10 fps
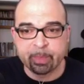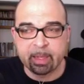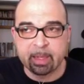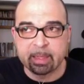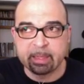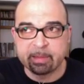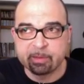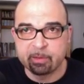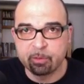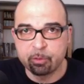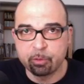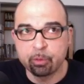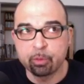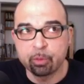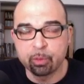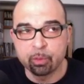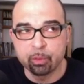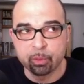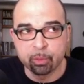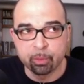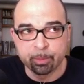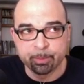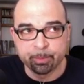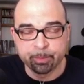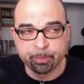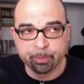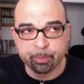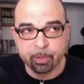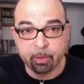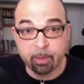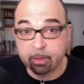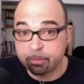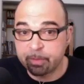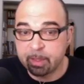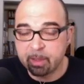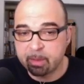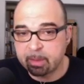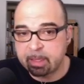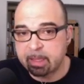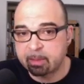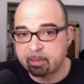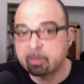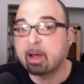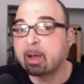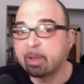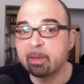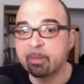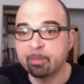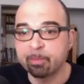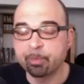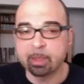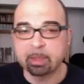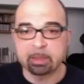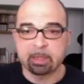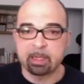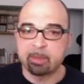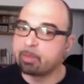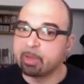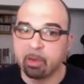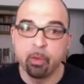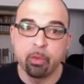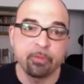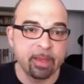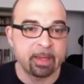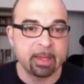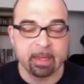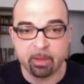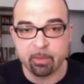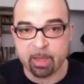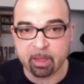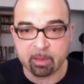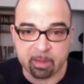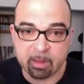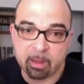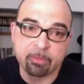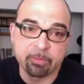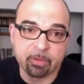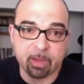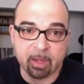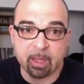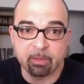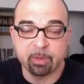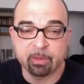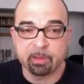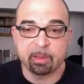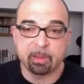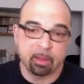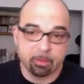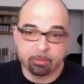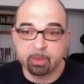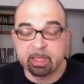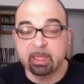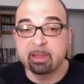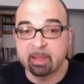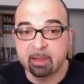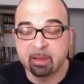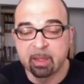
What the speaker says: I listened to Quadrophenia and Tommy. I'm a big Who fan anyway because I love John Entwistle and I loved what he did.